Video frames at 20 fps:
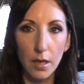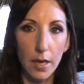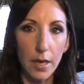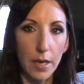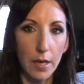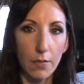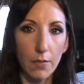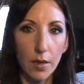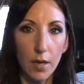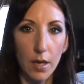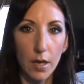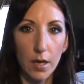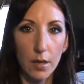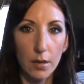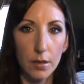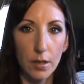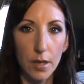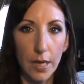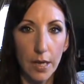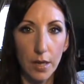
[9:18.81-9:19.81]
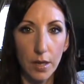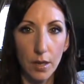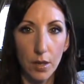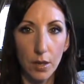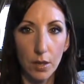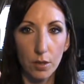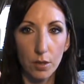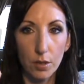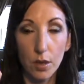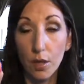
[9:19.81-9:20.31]
I have not had
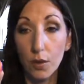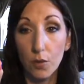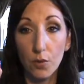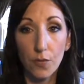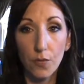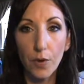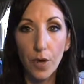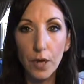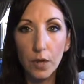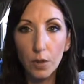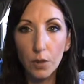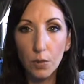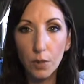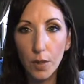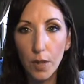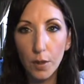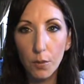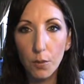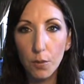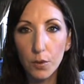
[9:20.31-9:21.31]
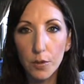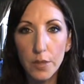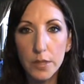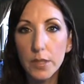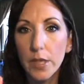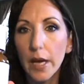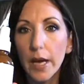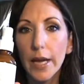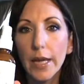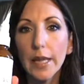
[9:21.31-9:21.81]
a, a new freckle when I wore this.
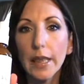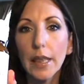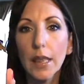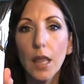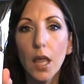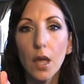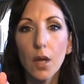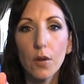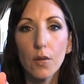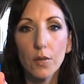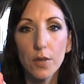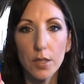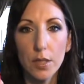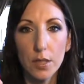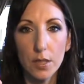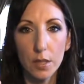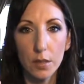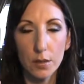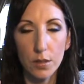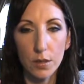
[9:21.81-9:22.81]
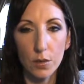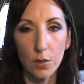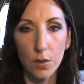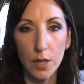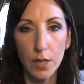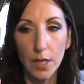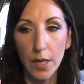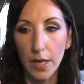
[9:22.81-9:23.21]
I love this sunscreen.